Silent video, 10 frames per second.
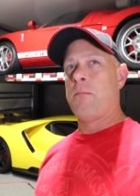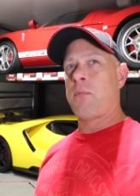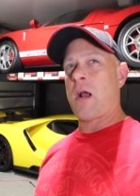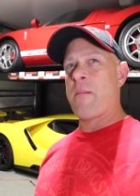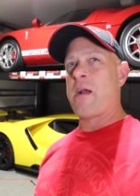
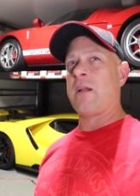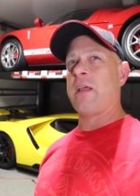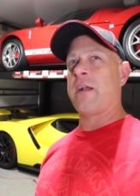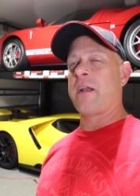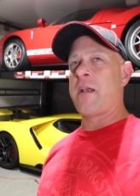
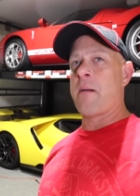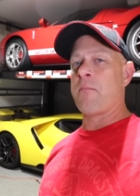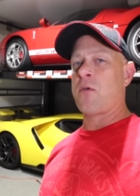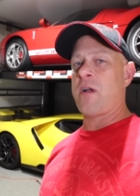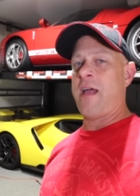primarily on a
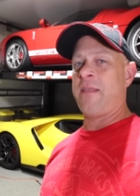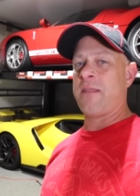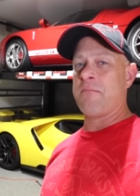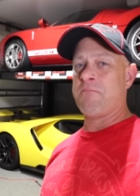number and the